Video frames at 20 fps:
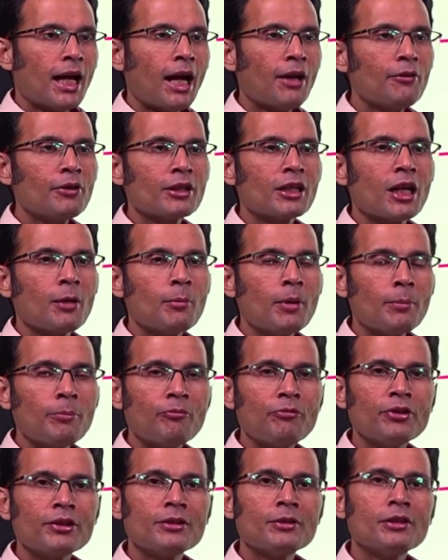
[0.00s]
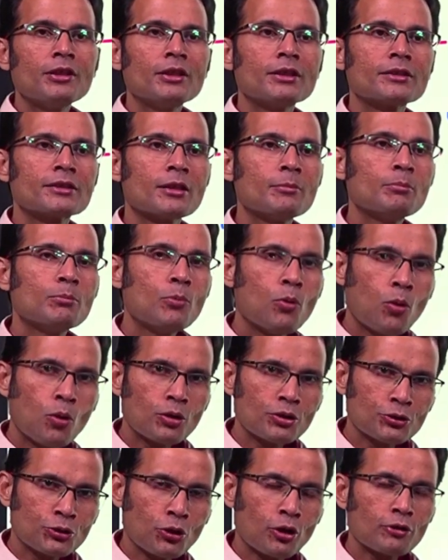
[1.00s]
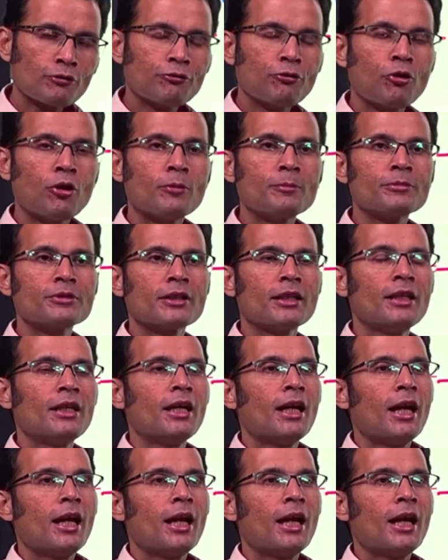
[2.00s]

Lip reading: I will come up with some more short forms